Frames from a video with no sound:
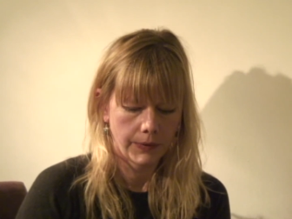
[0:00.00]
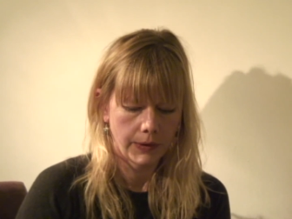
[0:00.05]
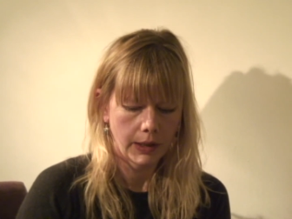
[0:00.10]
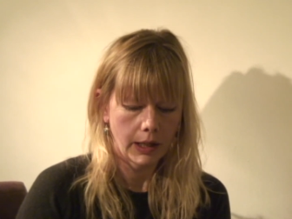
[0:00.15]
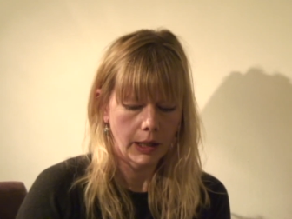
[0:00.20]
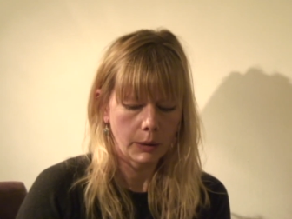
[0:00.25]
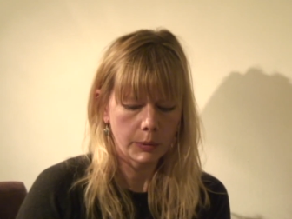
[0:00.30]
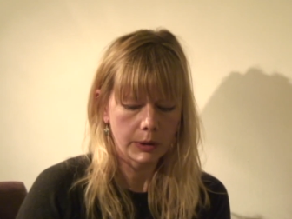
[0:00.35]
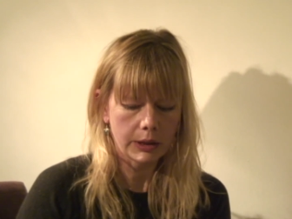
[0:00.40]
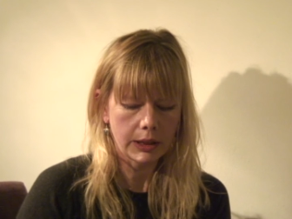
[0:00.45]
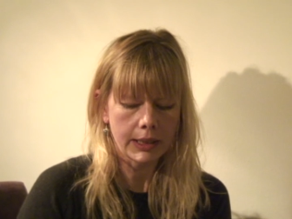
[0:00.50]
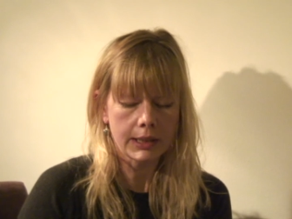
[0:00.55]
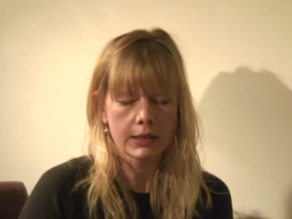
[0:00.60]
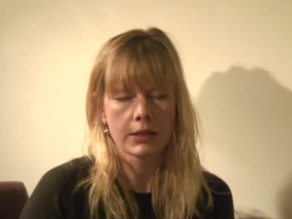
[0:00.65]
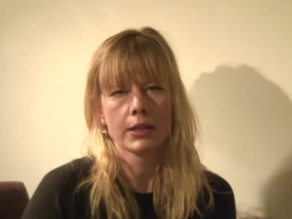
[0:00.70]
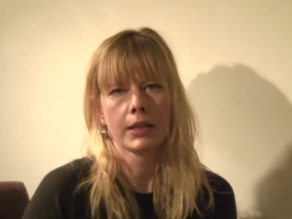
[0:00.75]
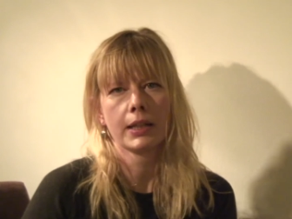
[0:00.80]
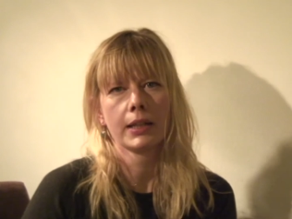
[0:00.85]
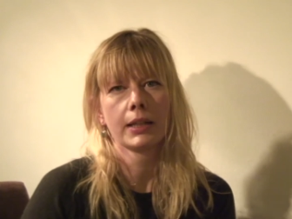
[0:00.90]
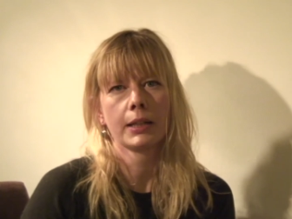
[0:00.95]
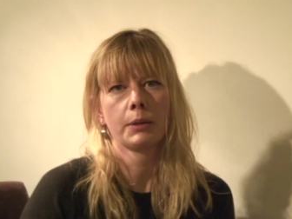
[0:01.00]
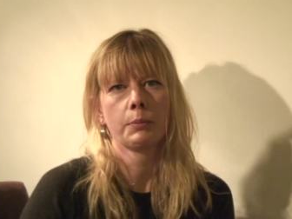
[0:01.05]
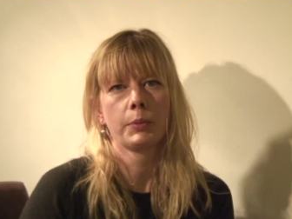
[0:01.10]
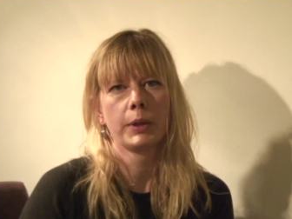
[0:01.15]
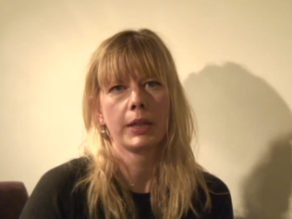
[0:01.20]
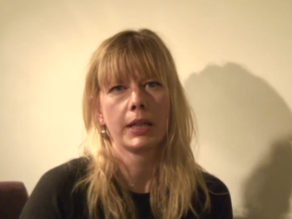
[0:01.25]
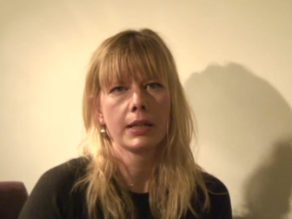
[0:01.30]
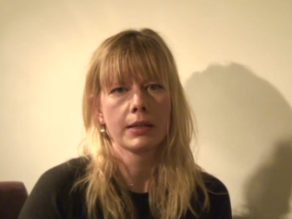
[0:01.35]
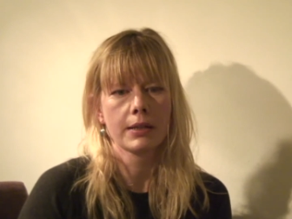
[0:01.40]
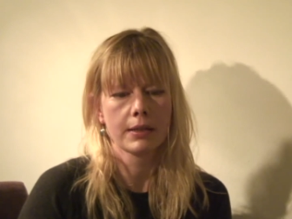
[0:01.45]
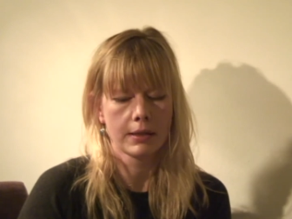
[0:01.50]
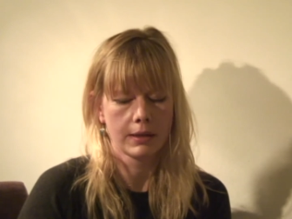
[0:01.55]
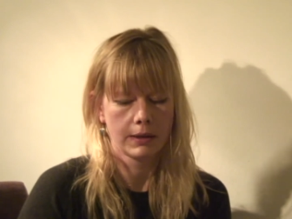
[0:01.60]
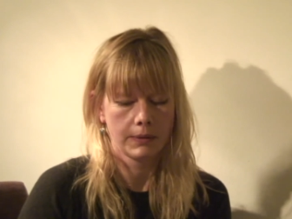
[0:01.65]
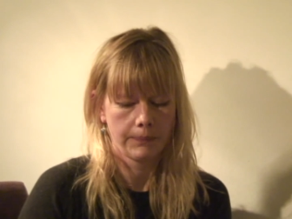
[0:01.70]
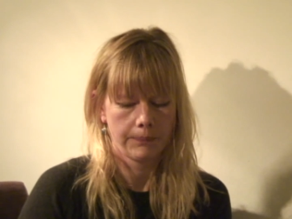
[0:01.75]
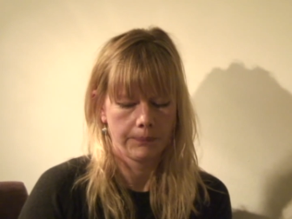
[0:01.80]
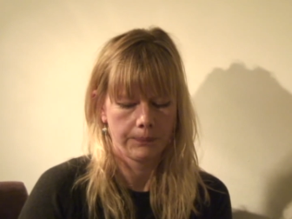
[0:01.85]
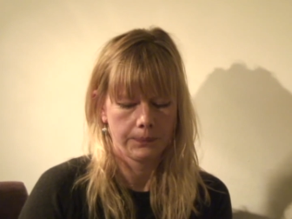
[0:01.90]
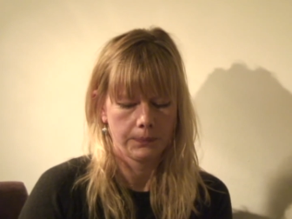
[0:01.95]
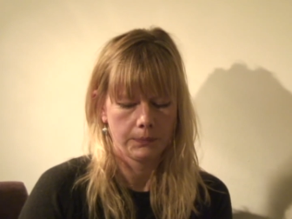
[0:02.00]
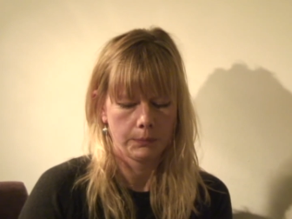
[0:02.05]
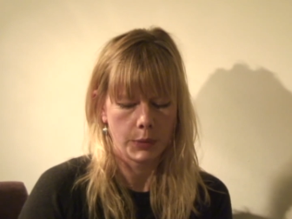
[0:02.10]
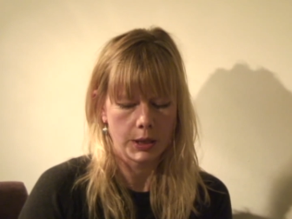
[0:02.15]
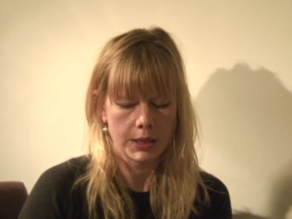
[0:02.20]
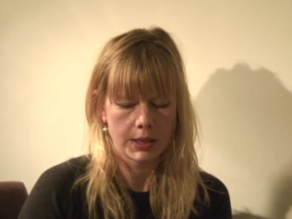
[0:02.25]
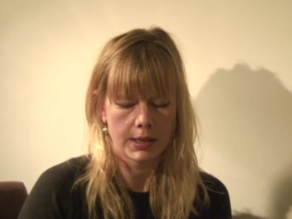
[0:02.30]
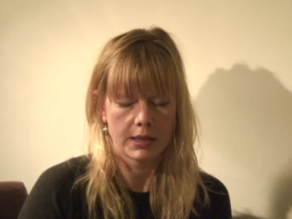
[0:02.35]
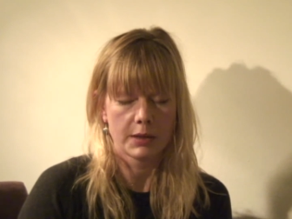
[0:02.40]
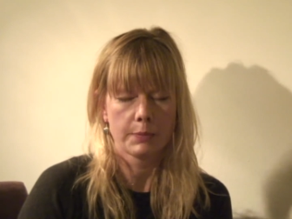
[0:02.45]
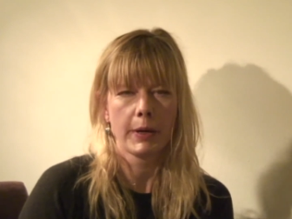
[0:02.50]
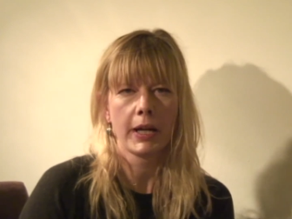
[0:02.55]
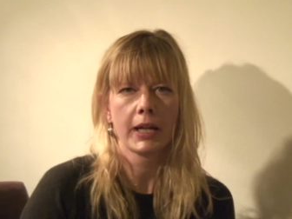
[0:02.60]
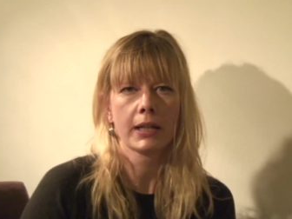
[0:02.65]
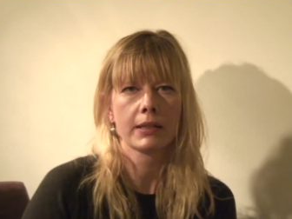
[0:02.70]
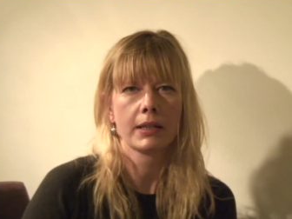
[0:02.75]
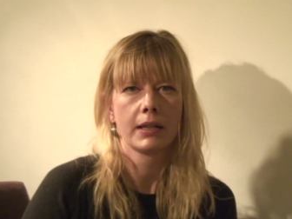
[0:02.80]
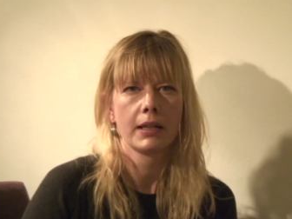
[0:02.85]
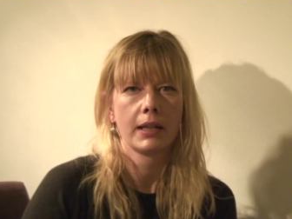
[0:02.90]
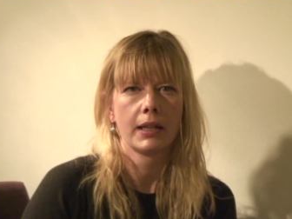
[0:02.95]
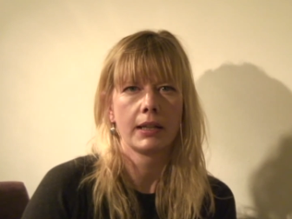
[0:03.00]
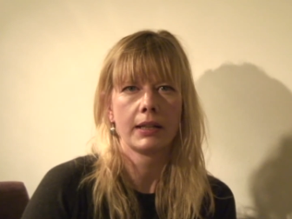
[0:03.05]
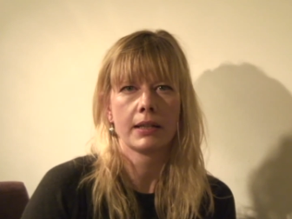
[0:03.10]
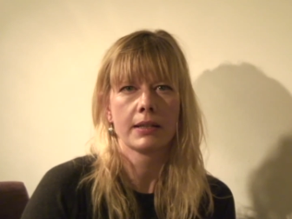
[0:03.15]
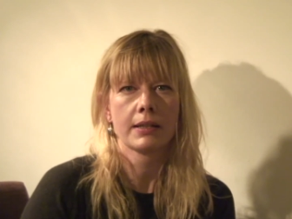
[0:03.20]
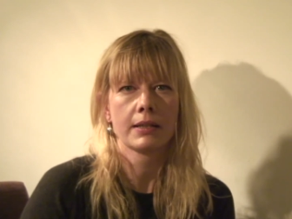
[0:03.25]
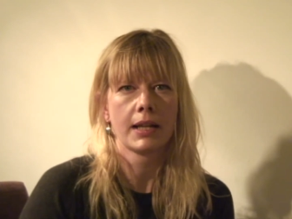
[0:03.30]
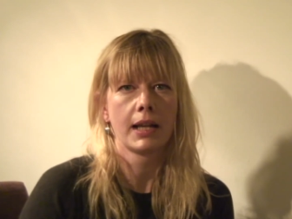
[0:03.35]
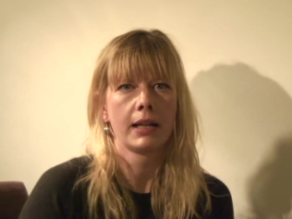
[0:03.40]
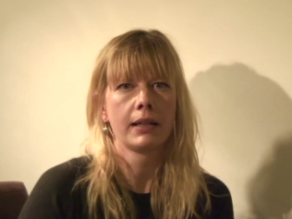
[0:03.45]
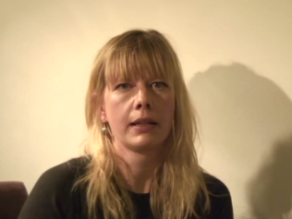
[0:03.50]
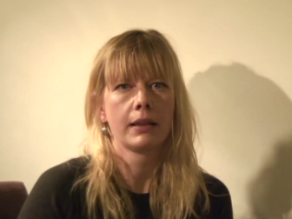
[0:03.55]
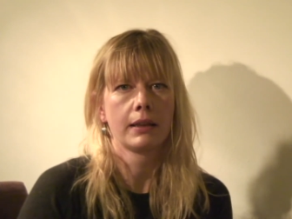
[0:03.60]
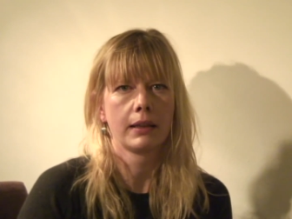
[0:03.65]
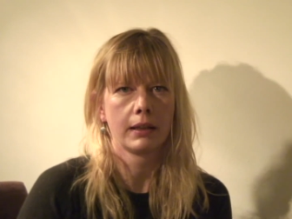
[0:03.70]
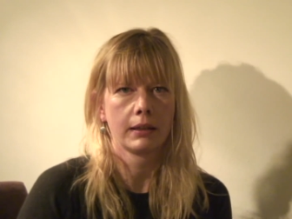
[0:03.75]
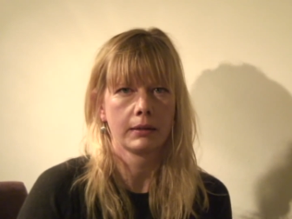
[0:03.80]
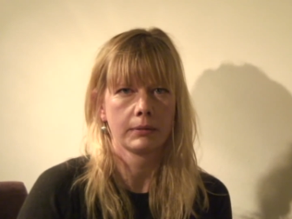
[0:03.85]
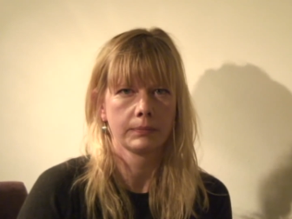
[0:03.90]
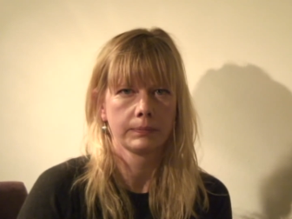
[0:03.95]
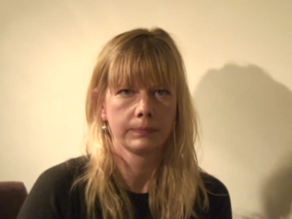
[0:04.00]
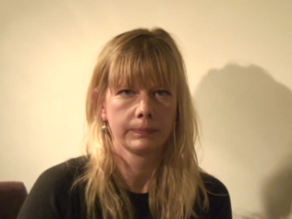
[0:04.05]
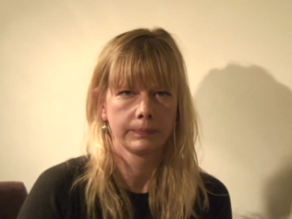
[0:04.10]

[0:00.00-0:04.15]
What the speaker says: I would like to think it peace, but suspect it isn't anything.